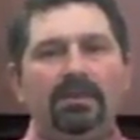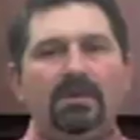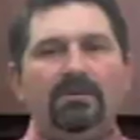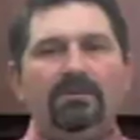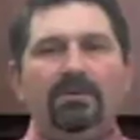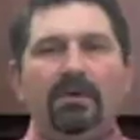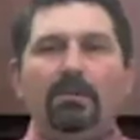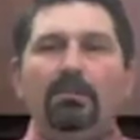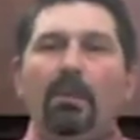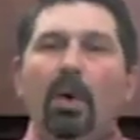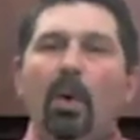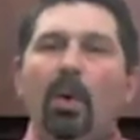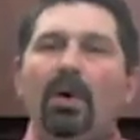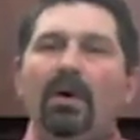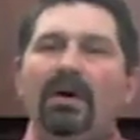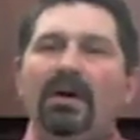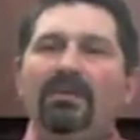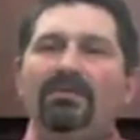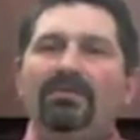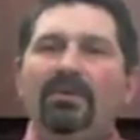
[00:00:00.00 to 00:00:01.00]
For
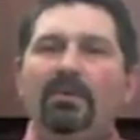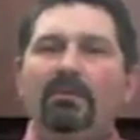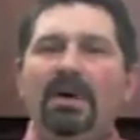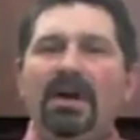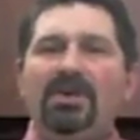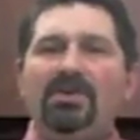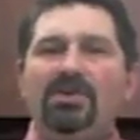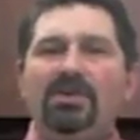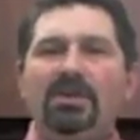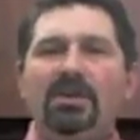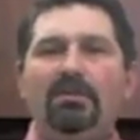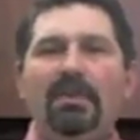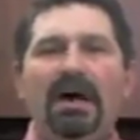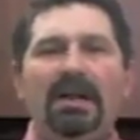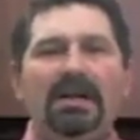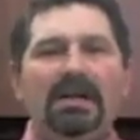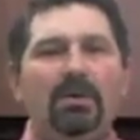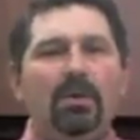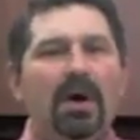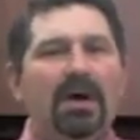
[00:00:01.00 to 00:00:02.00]
more information
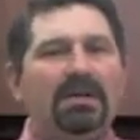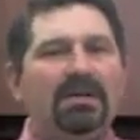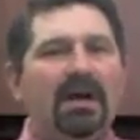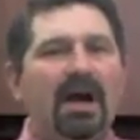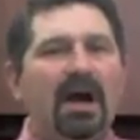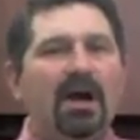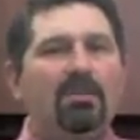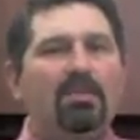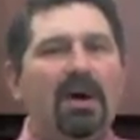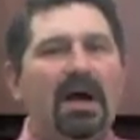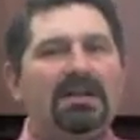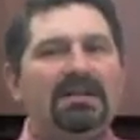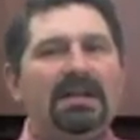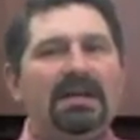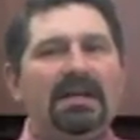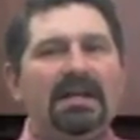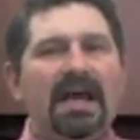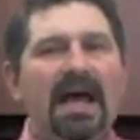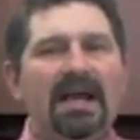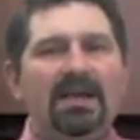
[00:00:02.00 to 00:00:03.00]
about equine chiropractic
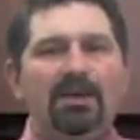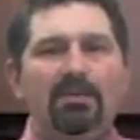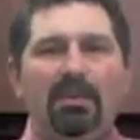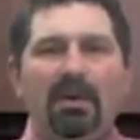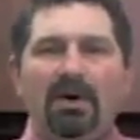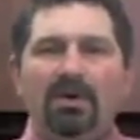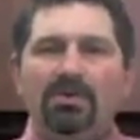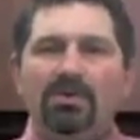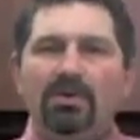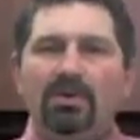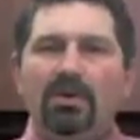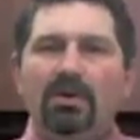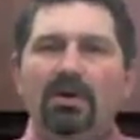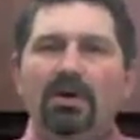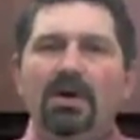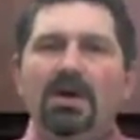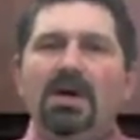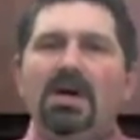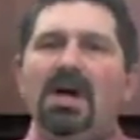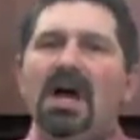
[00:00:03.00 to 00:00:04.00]
and acupuncture,
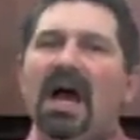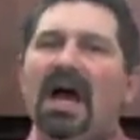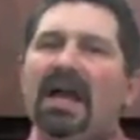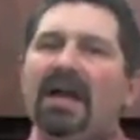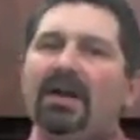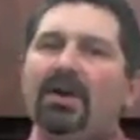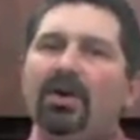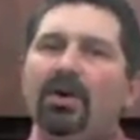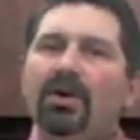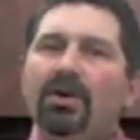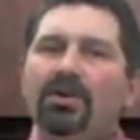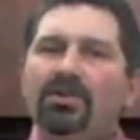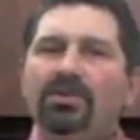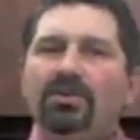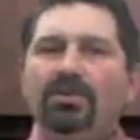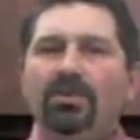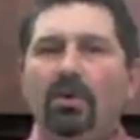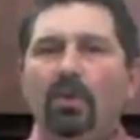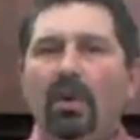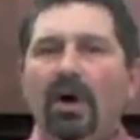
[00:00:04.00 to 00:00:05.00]
I encourage
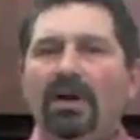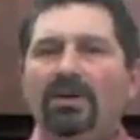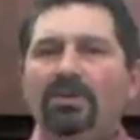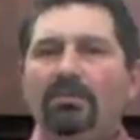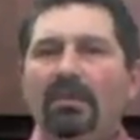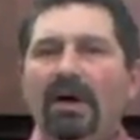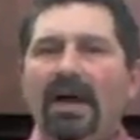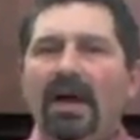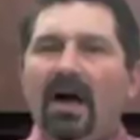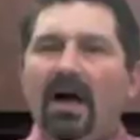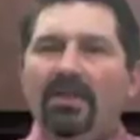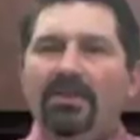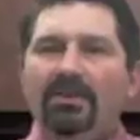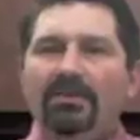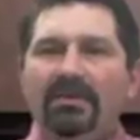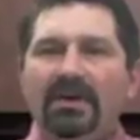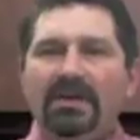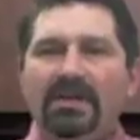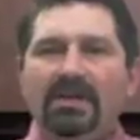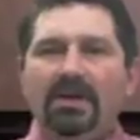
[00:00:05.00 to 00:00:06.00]
you to watch my other
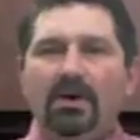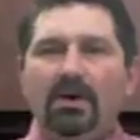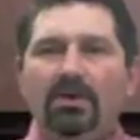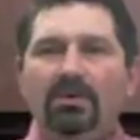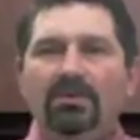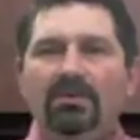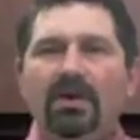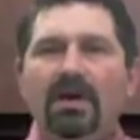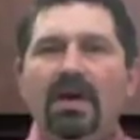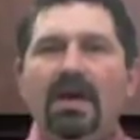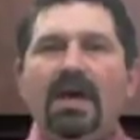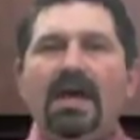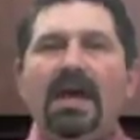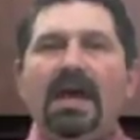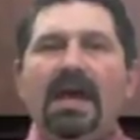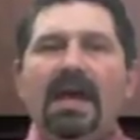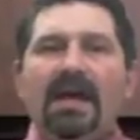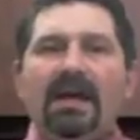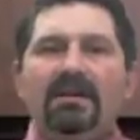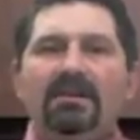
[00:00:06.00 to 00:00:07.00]
videos
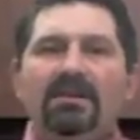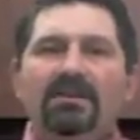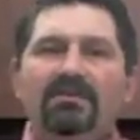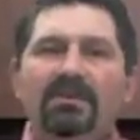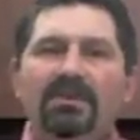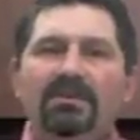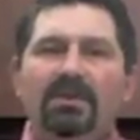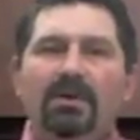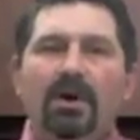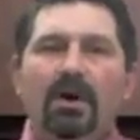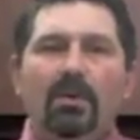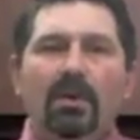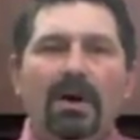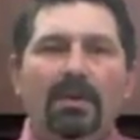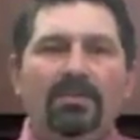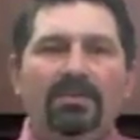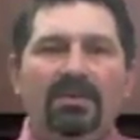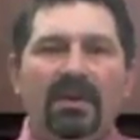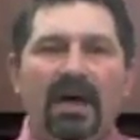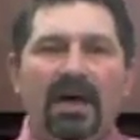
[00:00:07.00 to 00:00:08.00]
and to visit our
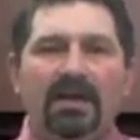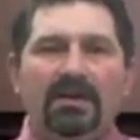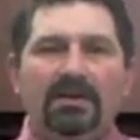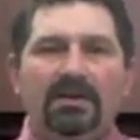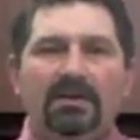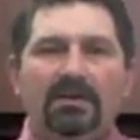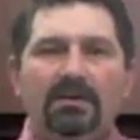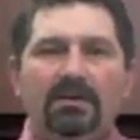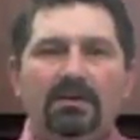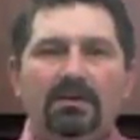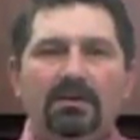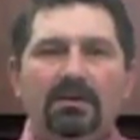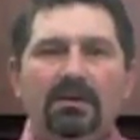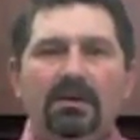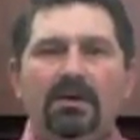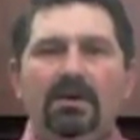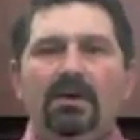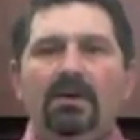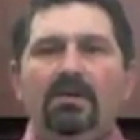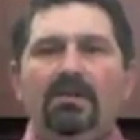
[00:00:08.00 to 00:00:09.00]
website.
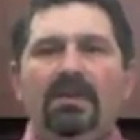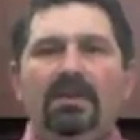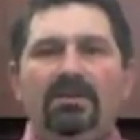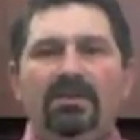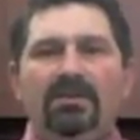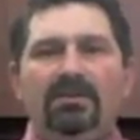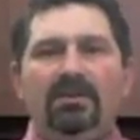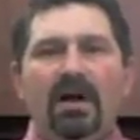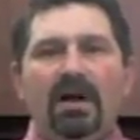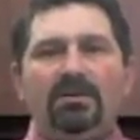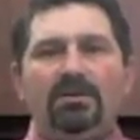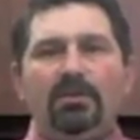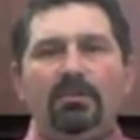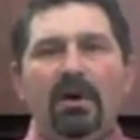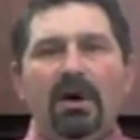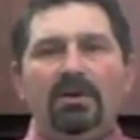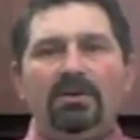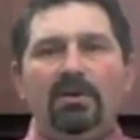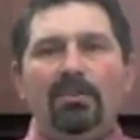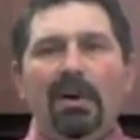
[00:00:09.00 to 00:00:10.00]
This is Dr.
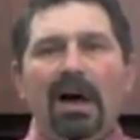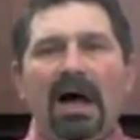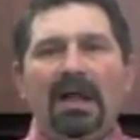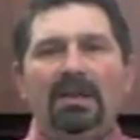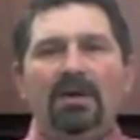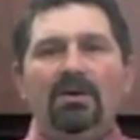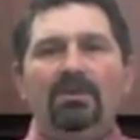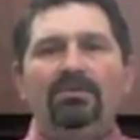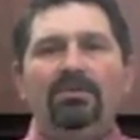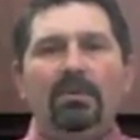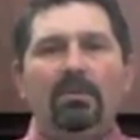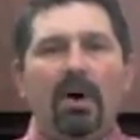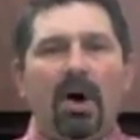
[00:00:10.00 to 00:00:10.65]
Mark DePaolo from